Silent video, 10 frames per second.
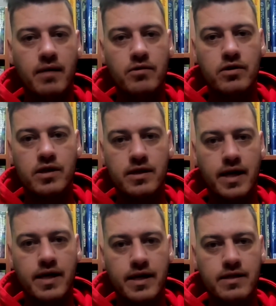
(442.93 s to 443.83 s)
I'm not
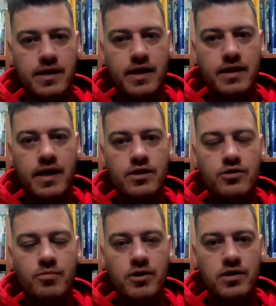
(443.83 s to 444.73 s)
attacking estate
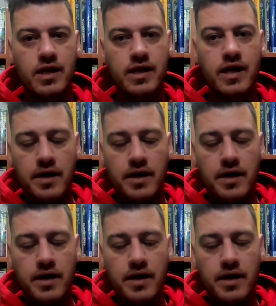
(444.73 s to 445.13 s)
agents personally.